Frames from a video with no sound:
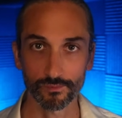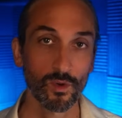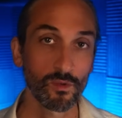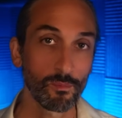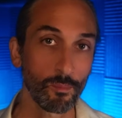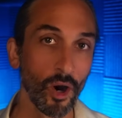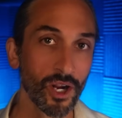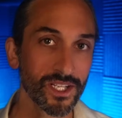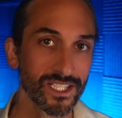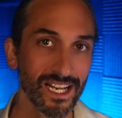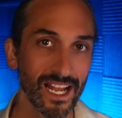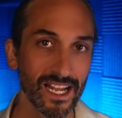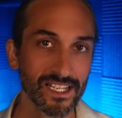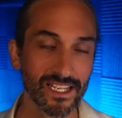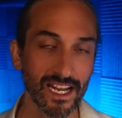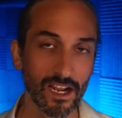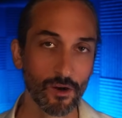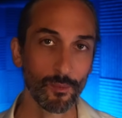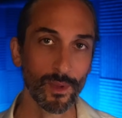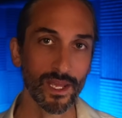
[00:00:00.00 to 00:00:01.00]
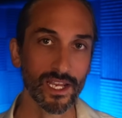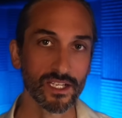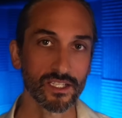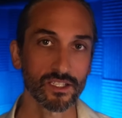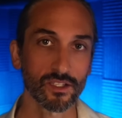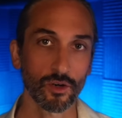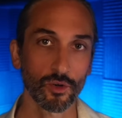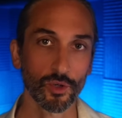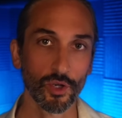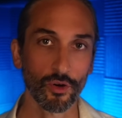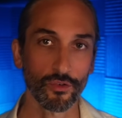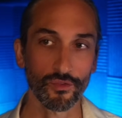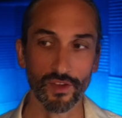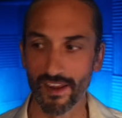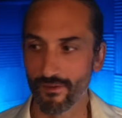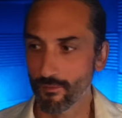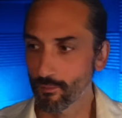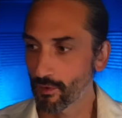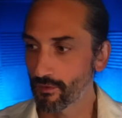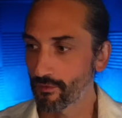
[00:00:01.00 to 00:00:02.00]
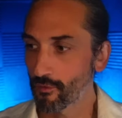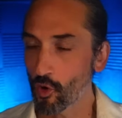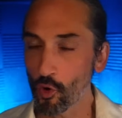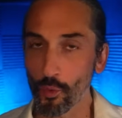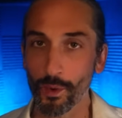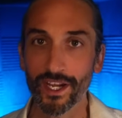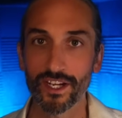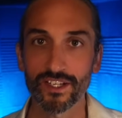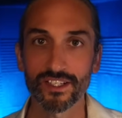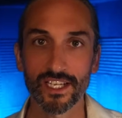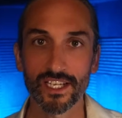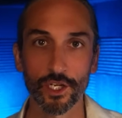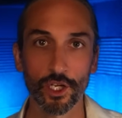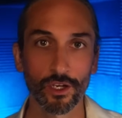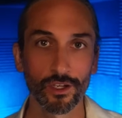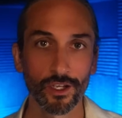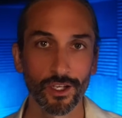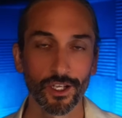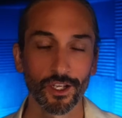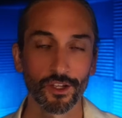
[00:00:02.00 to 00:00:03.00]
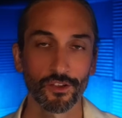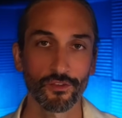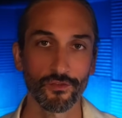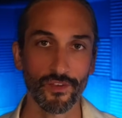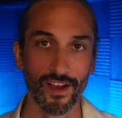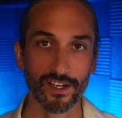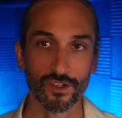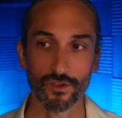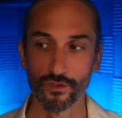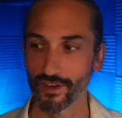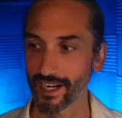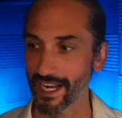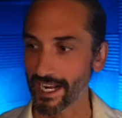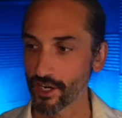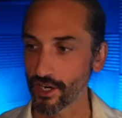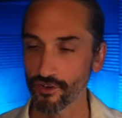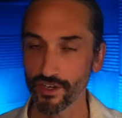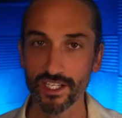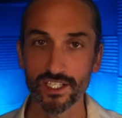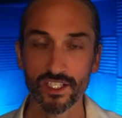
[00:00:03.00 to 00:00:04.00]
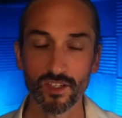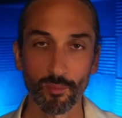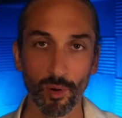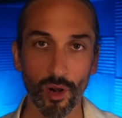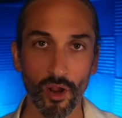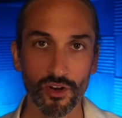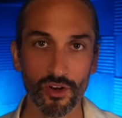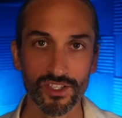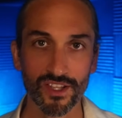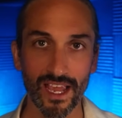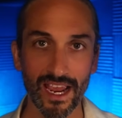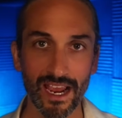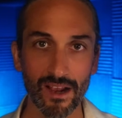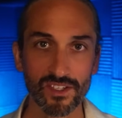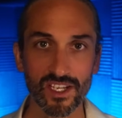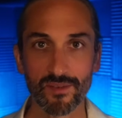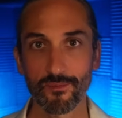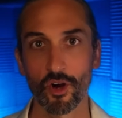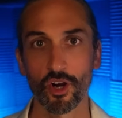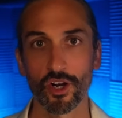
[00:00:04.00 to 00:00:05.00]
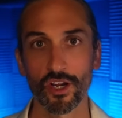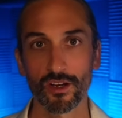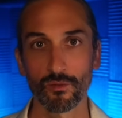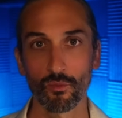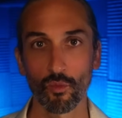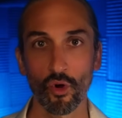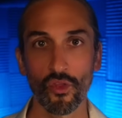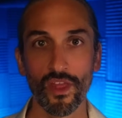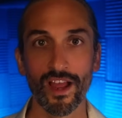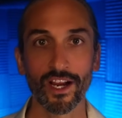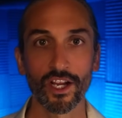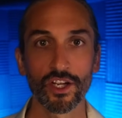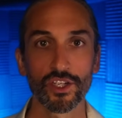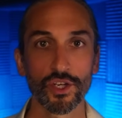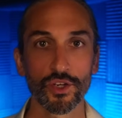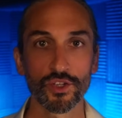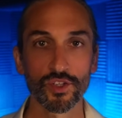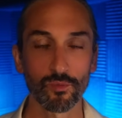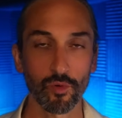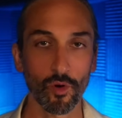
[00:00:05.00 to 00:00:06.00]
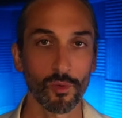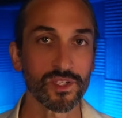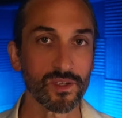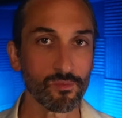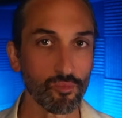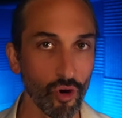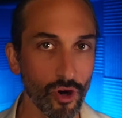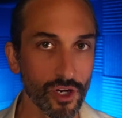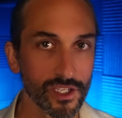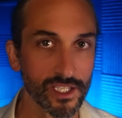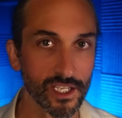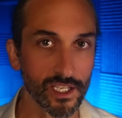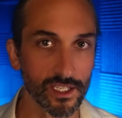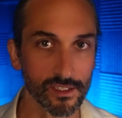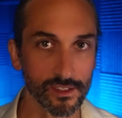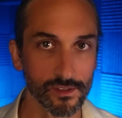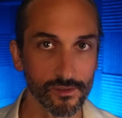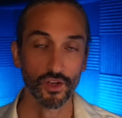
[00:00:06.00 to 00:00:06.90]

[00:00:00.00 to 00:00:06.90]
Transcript: With buy-to-lets now being sold off, even before we consider the factor of an increased supply into the housing market and what that could do to property prices,